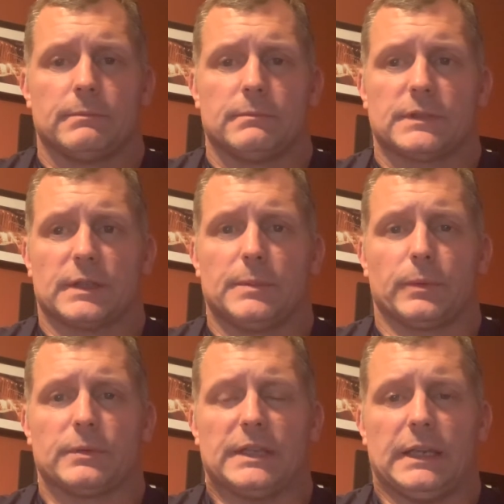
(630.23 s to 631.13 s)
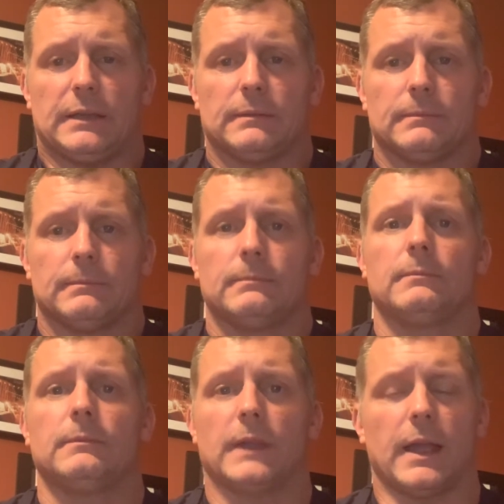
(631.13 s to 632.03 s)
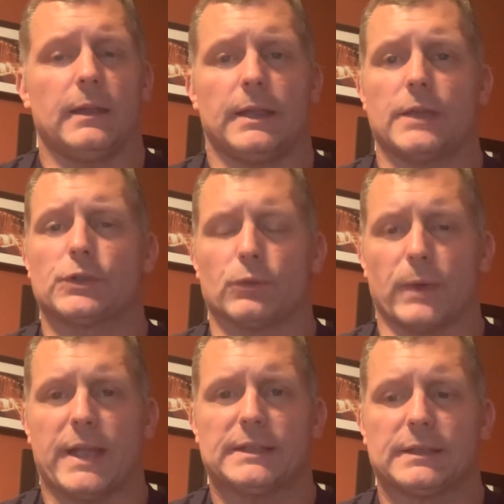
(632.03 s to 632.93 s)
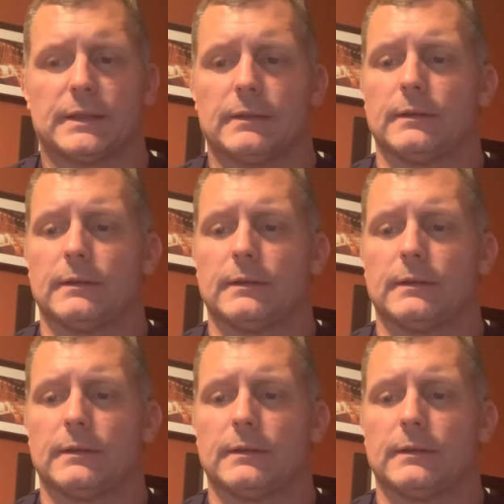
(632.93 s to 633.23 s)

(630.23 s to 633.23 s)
sleep routine. Okay, get your rest.